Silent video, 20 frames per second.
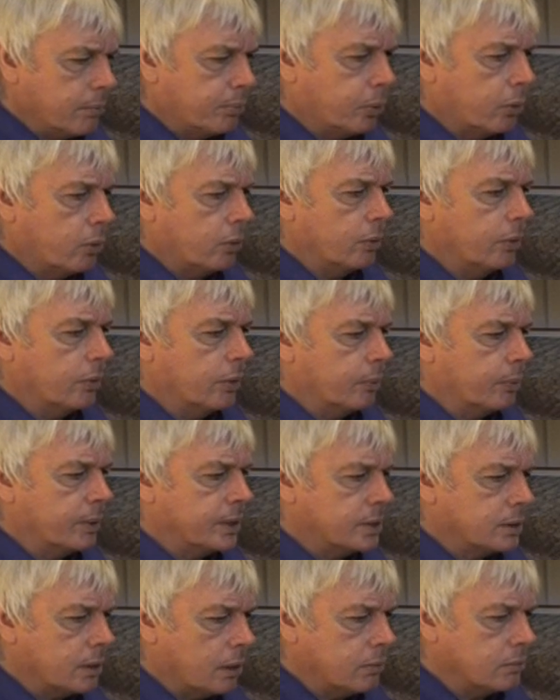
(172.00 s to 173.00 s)
important that we
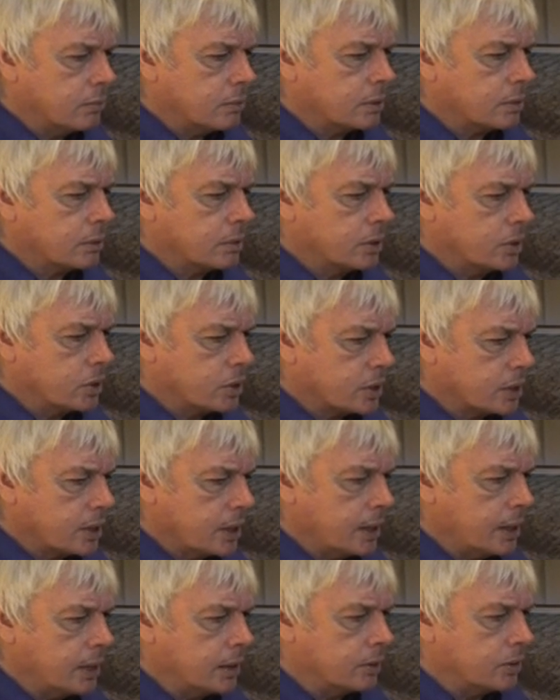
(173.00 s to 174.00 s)
don't
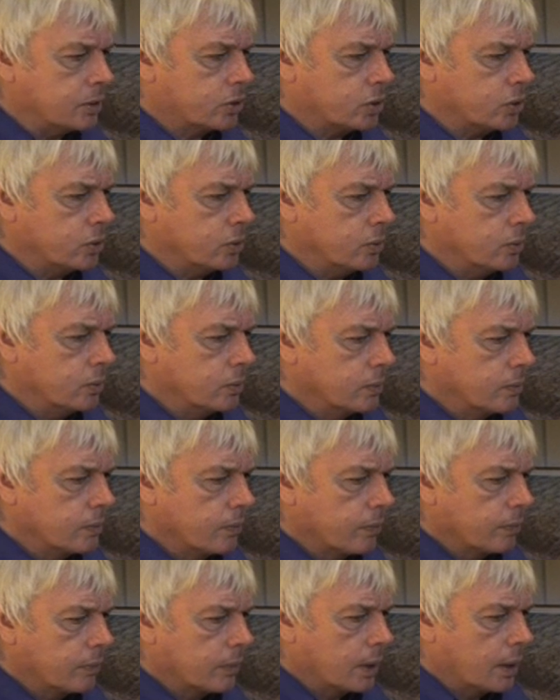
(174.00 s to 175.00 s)
concede to
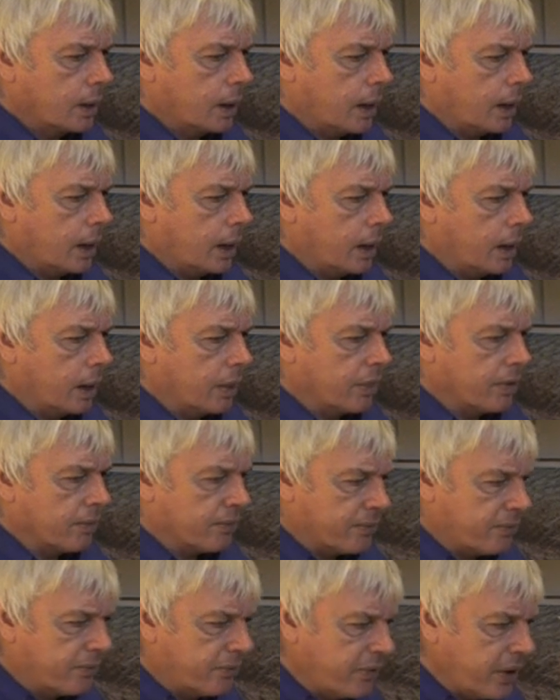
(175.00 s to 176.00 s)
uh, the
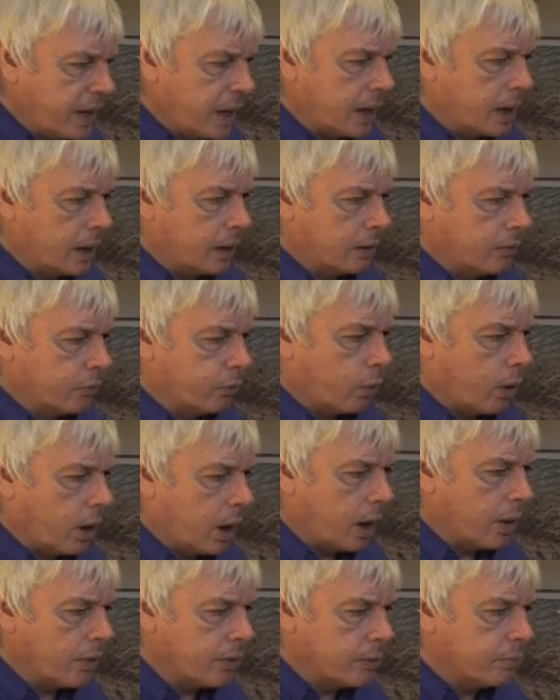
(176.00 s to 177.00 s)
fear of
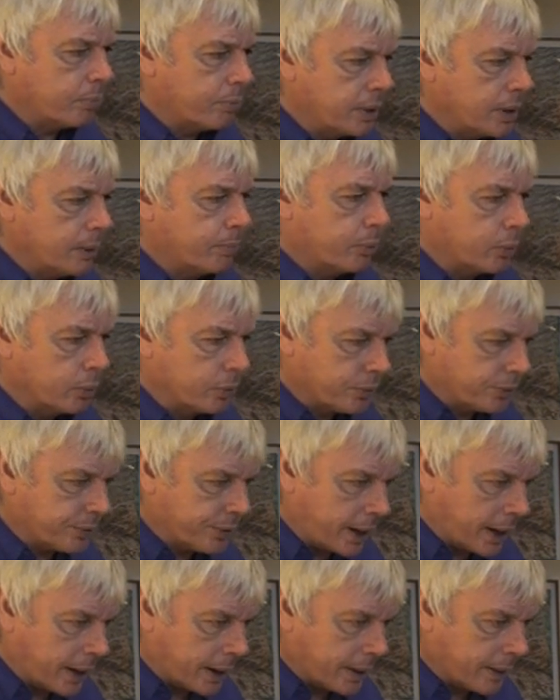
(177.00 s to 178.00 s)
what other people
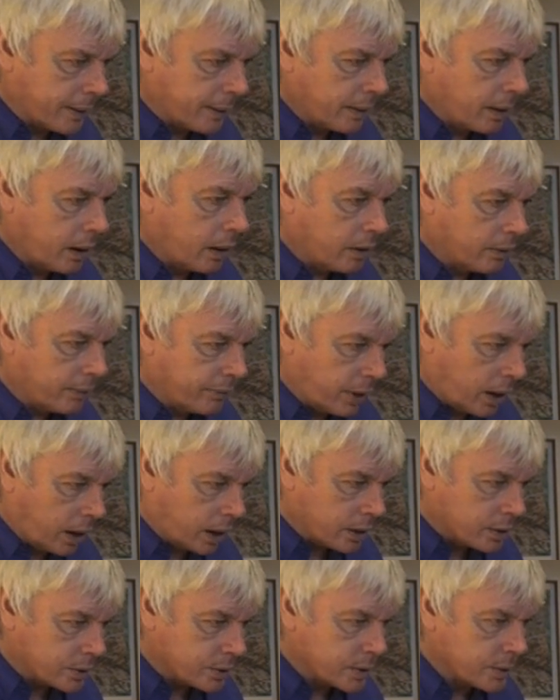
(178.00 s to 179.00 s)
think of
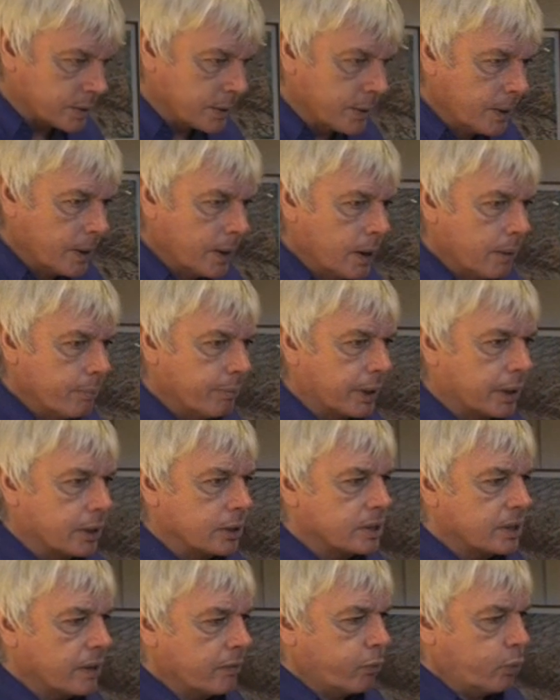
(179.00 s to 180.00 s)
us.
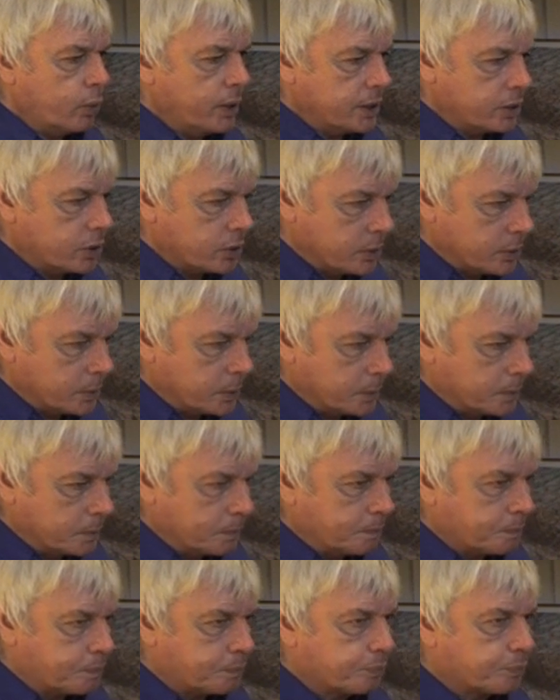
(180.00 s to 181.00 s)
Because if we do,
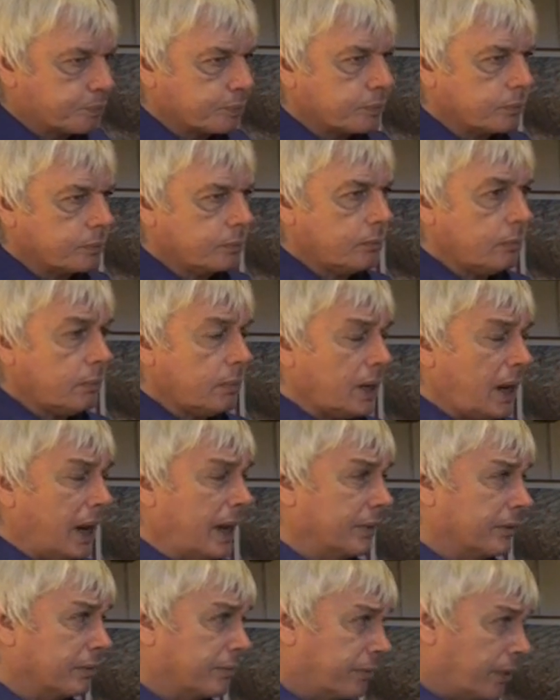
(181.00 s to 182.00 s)

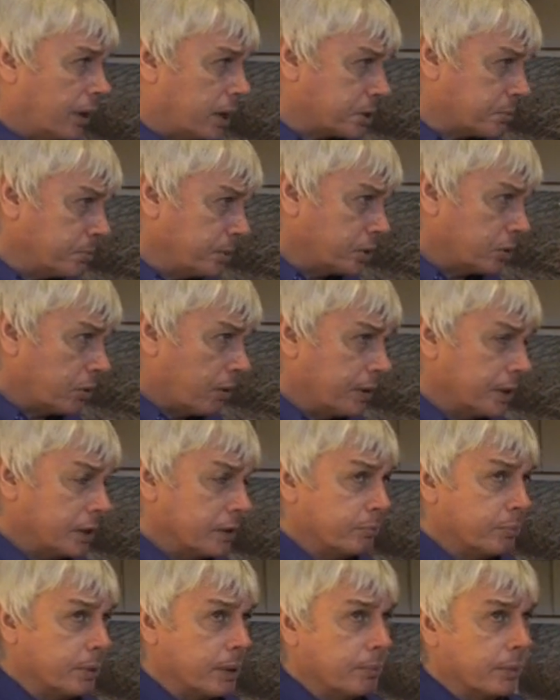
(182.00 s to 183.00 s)
and the vast majority
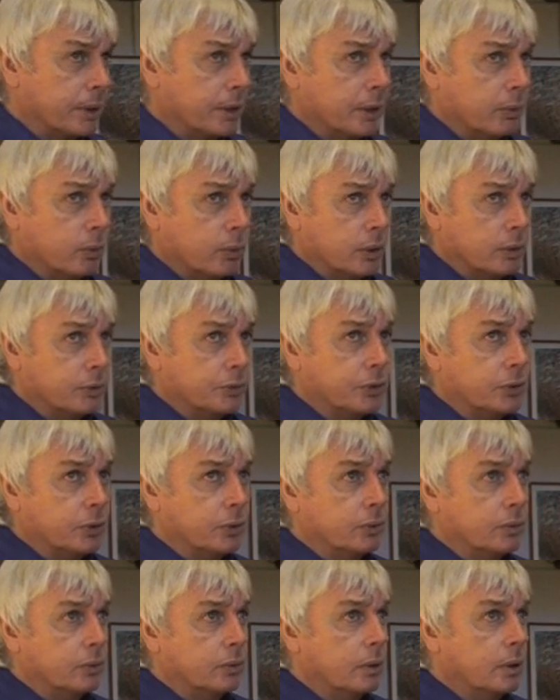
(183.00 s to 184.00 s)
of people in the world
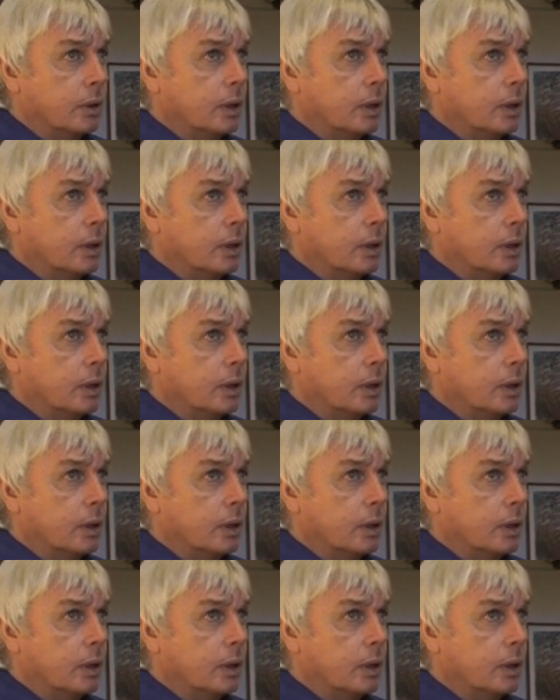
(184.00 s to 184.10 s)
do,